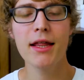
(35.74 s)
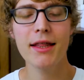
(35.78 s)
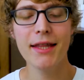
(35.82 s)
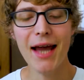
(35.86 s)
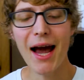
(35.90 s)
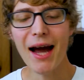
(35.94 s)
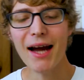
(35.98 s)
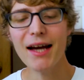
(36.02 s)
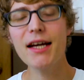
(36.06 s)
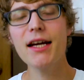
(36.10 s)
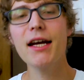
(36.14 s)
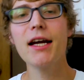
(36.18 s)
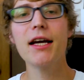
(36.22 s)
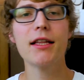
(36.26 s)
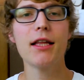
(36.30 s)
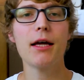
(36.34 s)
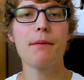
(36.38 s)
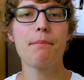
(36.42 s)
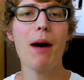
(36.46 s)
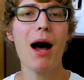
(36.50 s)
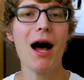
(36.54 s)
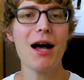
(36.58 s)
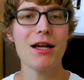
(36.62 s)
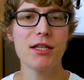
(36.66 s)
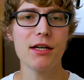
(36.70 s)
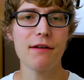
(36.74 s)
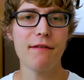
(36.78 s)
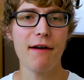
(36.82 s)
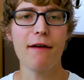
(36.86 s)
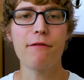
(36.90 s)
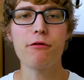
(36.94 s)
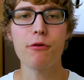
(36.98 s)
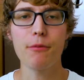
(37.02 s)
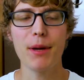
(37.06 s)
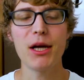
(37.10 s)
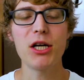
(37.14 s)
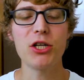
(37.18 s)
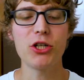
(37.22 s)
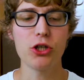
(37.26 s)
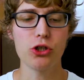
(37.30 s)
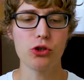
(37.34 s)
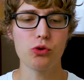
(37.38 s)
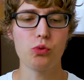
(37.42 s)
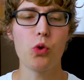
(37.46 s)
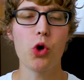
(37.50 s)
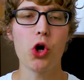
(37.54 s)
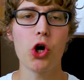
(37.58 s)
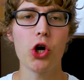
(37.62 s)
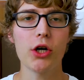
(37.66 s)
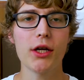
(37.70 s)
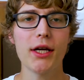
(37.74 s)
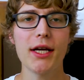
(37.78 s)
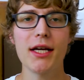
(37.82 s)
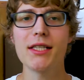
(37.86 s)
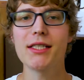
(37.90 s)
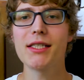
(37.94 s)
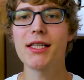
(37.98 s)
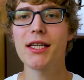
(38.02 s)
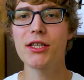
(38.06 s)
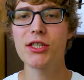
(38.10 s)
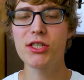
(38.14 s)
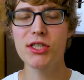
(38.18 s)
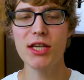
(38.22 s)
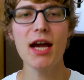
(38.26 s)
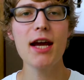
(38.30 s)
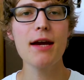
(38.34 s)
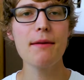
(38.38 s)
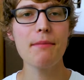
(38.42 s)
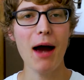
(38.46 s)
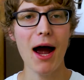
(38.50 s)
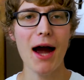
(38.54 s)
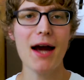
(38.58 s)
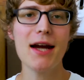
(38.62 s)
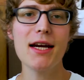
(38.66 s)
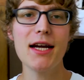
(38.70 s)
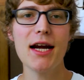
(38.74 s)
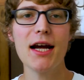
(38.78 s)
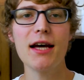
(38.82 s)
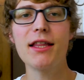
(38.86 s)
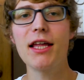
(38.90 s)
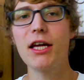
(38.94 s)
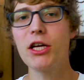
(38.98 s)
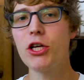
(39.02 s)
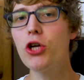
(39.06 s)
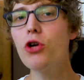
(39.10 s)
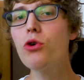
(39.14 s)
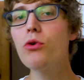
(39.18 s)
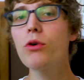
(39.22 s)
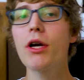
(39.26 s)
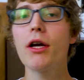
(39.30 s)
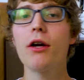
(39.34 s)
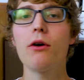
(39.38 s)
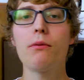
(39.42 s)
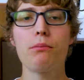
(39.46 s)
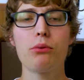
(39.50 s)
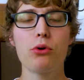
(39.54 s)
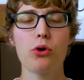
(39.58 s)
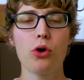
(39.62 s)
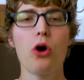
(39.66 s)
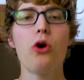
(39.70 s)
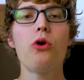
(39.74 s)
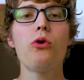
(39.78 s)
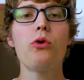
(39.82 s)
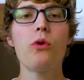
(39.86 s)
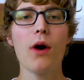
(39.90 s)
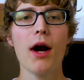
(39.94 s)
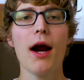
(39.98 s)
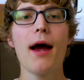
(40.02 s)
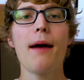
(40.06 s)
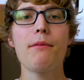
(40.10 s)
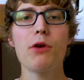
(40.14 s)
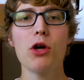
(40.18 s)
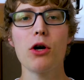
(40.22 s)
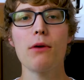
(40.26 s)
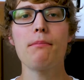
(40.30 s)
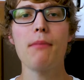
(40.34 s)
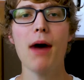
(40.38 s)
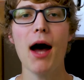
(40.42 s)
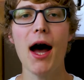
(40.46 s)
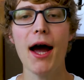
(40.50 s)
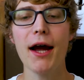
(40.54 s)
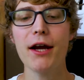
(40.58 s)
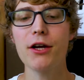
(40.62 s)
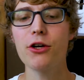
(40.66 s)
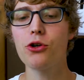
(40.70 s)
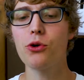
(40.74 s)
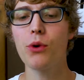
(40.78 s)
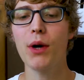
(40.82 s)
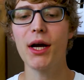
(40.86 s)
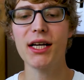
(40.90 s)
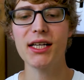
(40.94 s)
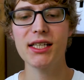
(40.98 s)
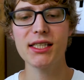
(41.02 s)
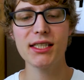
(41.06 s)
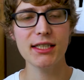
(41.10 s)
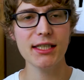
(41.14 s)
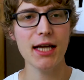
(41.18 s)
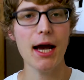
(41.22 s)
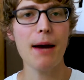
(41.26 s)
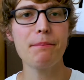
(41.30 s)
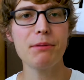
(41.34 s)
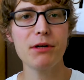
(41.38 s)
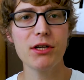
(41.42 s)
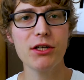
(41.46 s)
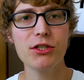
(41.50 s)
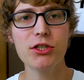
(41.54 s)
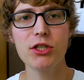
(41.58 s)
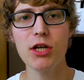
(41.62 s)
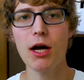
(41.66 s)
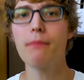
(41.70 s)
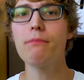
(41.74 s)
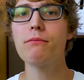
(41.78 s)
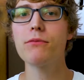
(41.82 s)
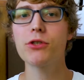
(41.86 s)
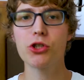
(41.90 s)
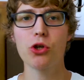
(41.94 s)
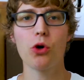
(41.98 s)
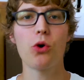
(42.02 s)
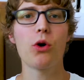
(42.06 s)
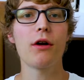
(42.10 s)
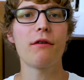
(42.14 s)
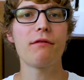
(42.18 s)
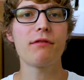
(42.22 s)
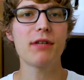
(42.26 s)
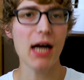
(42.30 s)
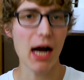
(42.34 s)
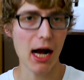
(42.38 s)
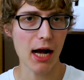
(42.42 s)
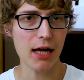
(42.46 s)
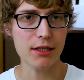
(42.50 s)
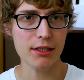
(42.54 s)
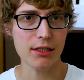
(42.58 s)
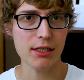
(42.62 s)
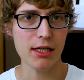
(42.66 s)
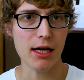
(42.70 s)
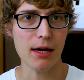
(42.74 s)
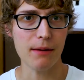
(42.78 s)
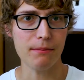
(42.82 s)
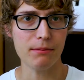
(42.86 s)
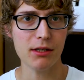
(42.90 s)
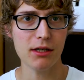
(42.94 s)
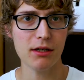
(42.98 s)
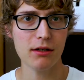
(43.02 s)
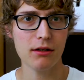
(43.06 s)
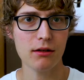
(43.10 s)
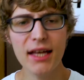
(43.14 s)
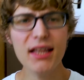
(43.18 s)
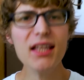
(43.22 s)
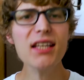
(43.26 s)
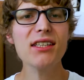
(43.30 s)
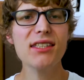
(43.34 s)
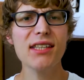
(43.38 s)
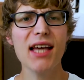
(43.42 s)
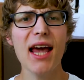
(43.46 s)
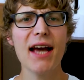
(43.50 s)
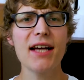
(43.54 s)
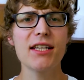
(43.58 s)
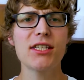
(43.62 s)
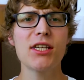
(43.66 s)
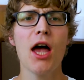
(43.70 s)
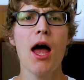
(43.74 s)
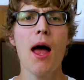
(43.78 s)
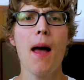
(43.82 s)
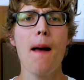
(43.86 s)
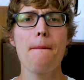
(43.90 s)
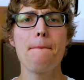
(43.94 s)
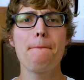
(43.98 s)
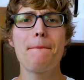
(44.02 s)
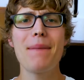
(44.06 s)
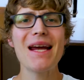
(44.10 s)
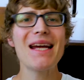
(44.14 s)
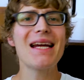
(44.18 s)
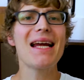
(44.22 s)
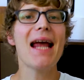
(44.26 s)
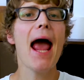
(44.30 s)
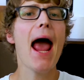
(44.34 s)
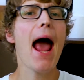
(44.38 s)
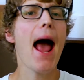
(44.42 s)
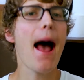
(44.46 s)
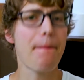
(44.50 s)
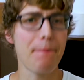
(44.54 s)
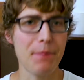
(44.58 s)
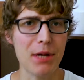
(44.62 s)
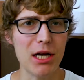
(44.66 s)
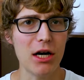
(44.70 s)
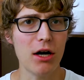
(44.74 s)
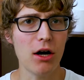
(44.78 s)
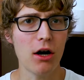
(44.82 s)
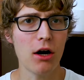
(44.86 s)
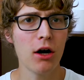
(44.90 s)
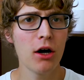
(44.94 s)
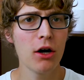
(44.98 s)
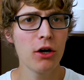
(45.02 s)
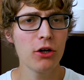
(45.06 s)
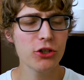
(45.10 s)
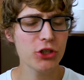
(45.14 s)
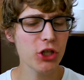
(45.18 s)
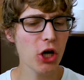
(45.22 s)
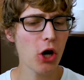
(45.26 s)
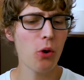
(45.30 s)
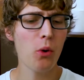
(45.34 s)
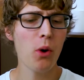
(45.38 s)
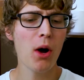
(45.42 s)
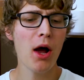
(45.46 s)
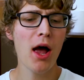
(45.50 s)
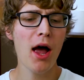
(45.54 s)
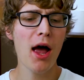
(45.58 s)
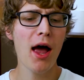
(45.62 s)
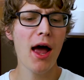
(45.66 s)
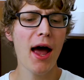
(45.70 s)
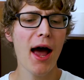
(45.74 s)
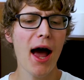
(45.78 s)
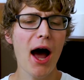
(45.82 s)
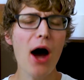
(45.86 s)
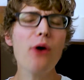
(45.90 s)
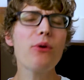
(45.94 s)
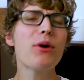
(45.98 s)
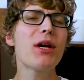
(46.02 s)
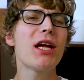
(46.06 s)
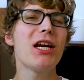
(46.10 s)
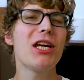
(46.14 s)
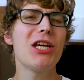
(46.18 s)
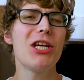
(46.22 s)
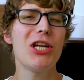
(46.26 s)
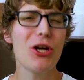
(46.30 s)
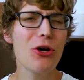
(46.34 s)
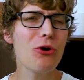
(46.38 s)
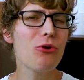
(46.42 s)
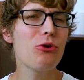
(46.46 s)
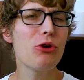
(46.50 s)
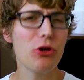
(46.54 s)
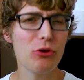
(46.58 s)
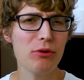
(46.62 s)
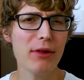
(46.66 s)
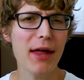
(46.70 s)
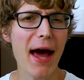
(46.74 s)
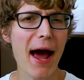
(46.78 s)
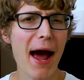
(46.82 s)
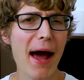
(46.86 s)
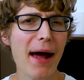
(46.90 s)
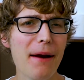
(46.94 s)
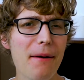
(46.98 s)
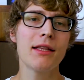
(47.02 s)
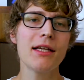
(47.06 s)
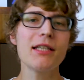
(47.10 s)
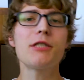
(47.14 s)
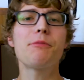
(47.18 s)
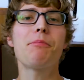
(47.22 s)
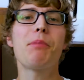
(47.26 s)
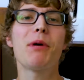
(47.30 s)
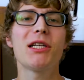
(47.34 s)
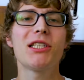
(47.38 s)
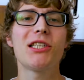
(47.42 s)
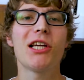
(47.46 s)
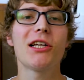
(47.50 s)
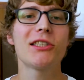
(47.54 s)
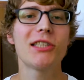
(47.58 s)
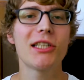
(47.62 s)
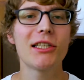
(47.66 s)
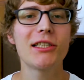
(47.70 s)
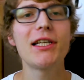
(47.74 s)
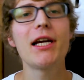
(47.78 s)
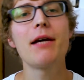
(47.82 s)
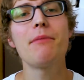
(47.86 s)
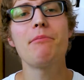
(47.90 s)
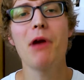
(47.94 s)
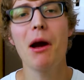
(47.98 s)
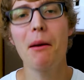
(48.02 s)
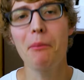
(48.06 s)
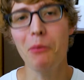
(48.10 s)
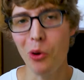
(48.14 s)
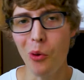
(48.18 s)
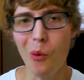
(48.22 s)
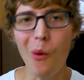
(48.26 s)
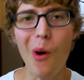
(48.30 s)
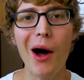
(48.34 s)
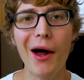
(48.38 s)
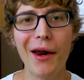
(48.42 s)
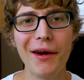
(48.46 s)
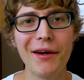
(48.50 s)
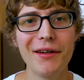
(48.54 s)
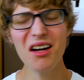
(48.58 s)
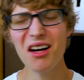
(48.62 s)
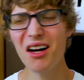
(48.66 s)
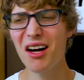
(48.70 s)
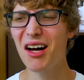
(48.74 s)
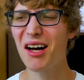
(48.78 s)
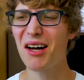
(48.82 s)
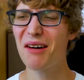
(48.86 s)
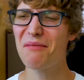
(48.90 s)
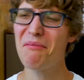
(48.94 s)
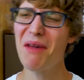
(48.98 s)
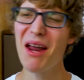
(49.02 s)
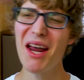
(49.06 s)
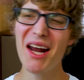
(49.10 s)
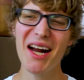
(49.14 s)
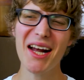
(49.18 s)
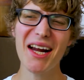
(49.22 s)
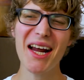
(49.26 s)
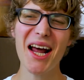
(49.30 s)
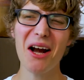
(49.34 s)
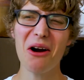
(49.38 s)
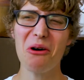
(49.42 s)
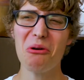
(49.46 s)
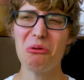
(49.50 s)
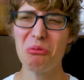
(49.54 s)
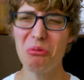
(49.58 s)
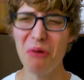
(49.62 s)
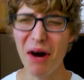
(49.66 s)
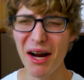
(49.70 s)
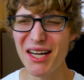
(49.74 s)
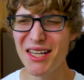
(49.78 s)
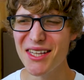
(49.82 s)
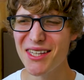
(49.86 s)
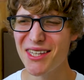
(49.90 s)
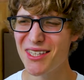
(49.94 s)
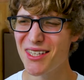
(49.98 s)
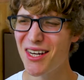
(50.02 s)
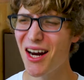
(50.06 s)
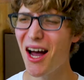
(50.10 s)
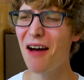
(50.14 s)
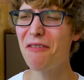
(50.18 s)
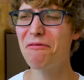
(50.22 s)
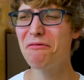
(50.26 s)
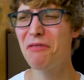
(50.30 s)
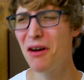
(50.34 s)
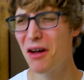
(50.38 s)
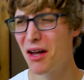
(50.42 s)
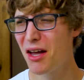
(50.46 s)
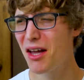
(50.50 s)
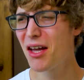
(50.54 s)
The idea that positive affirmations work is the same idea that you can program your mind to accept some sort of concept. In this case, being happier. So, how can you do that? This brings us to tip number 1. Ah, man, I gotta write stuff?